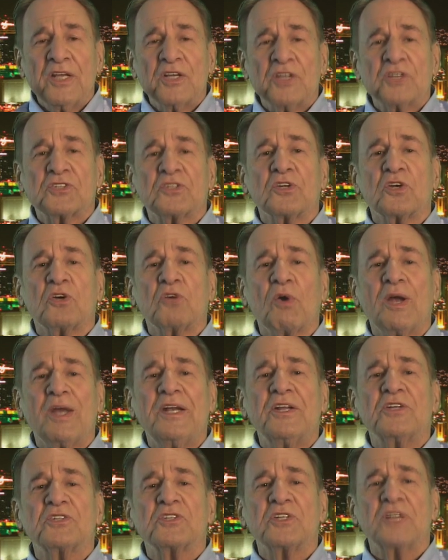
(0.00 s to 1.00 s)
is the
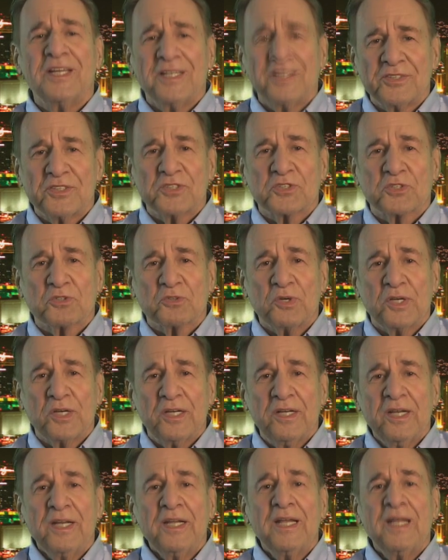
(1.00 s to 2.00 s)
greatest
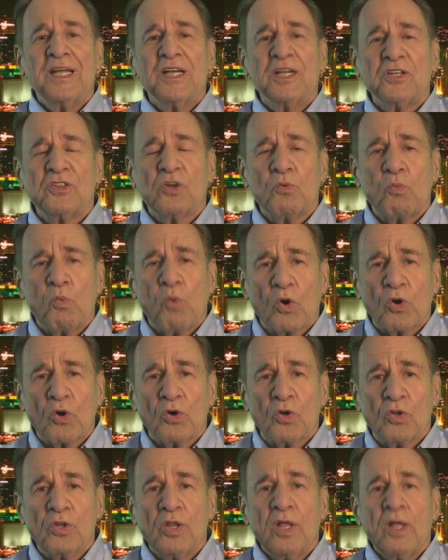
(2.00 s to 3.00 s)
industry in the
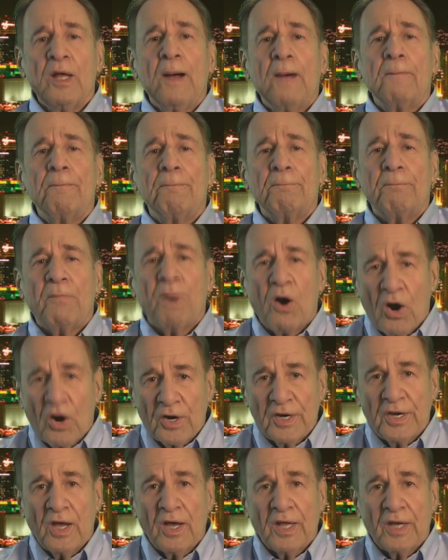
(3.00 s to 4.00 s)
world,
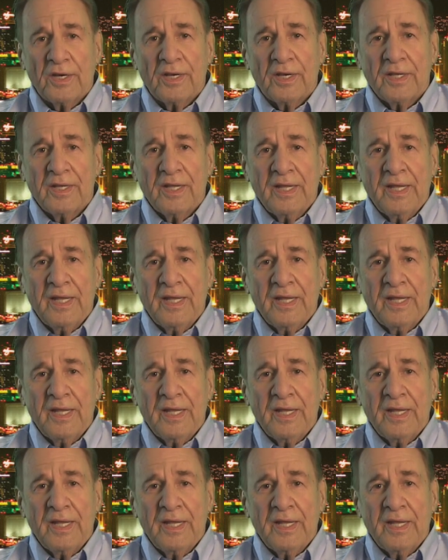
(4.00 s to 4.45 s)
bar none.